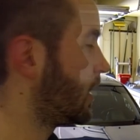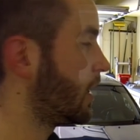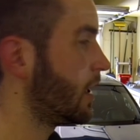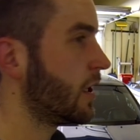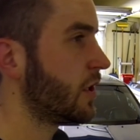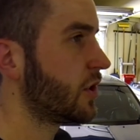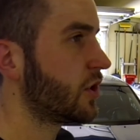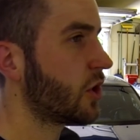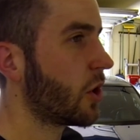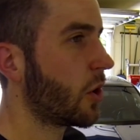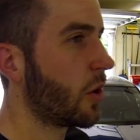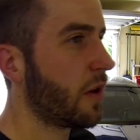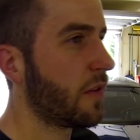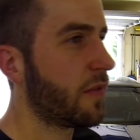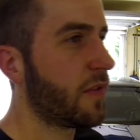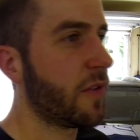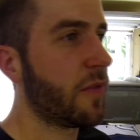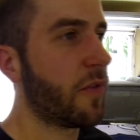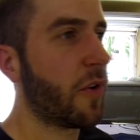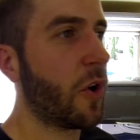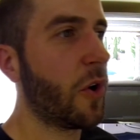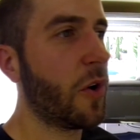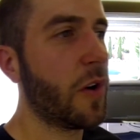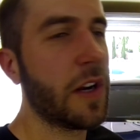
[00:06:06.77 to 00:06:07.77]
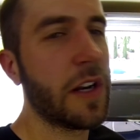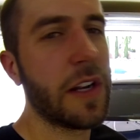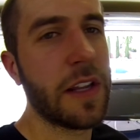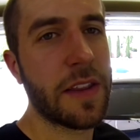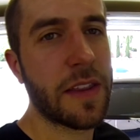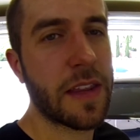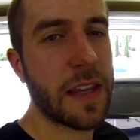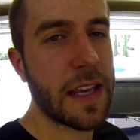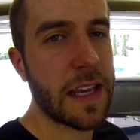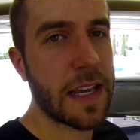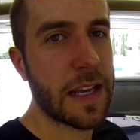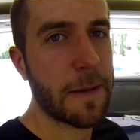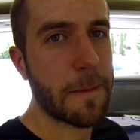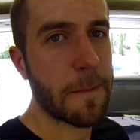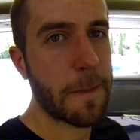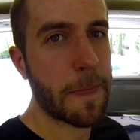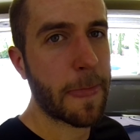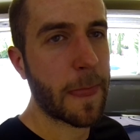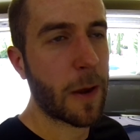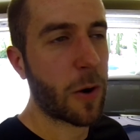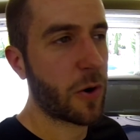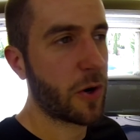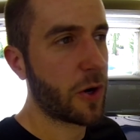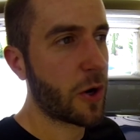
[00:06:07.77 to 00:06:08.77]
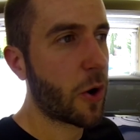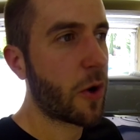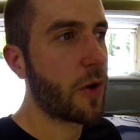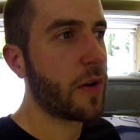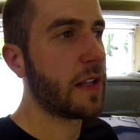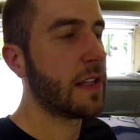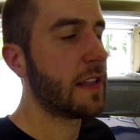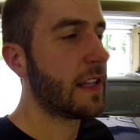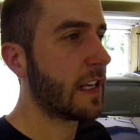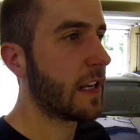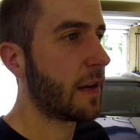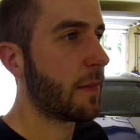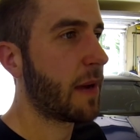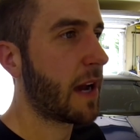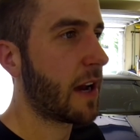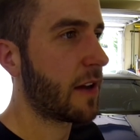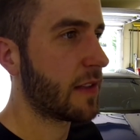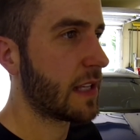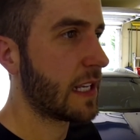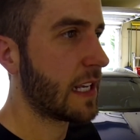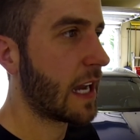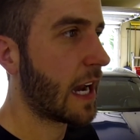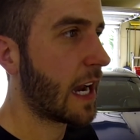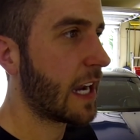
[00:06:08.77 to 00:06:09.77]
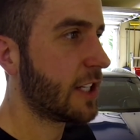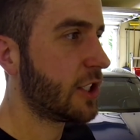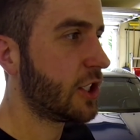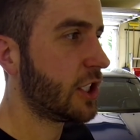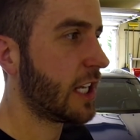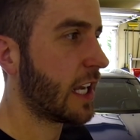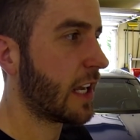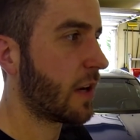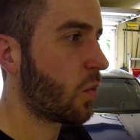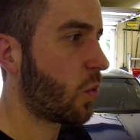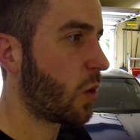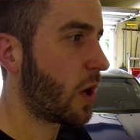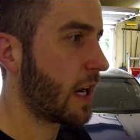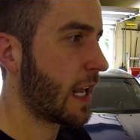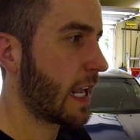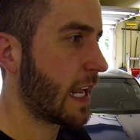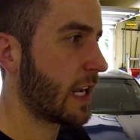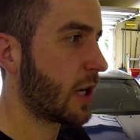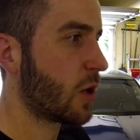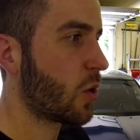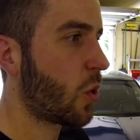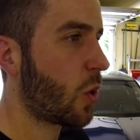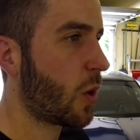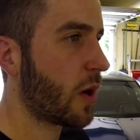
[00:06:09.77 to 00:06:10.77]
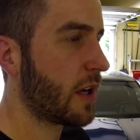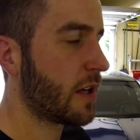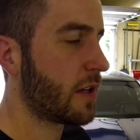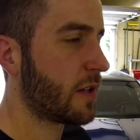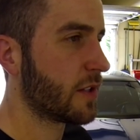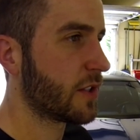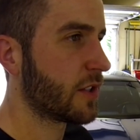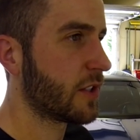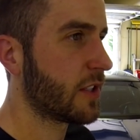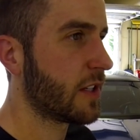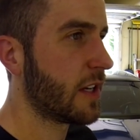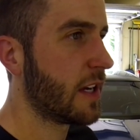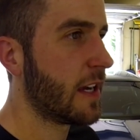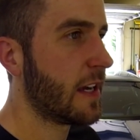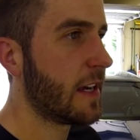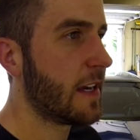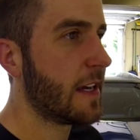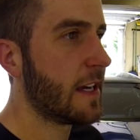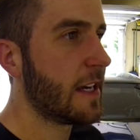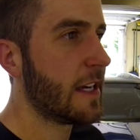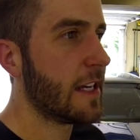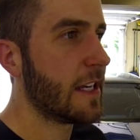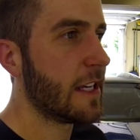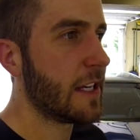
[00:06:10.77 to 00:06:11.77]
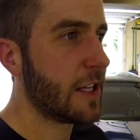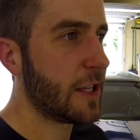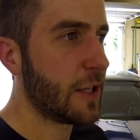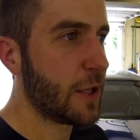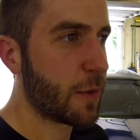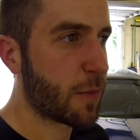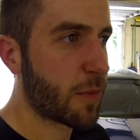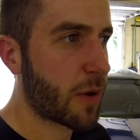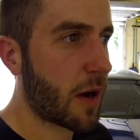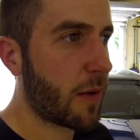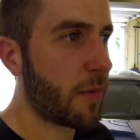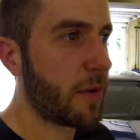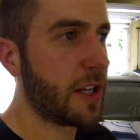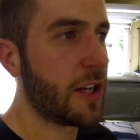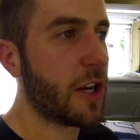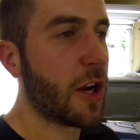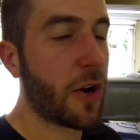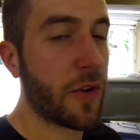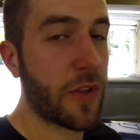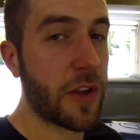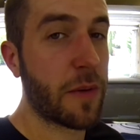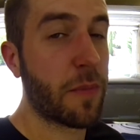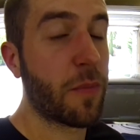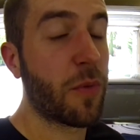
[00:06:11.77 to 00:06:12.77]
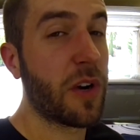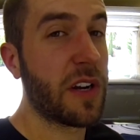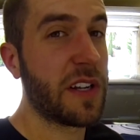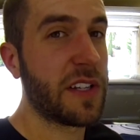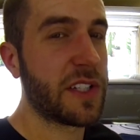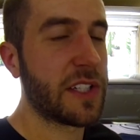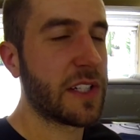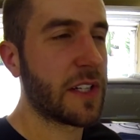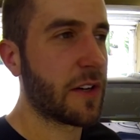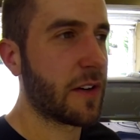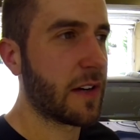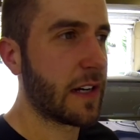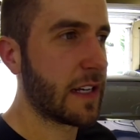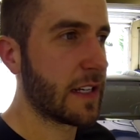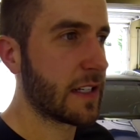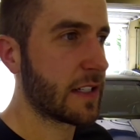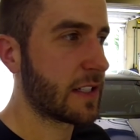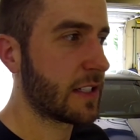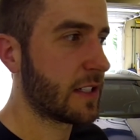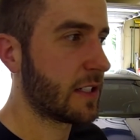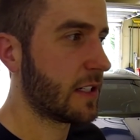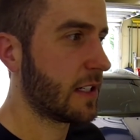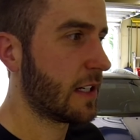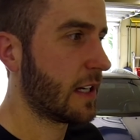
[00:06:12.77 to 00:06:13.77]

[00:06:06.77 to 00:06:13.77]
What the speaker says: So if you've heard anything or know anything about the IGN-1A coils, you probably know they're pretty serious.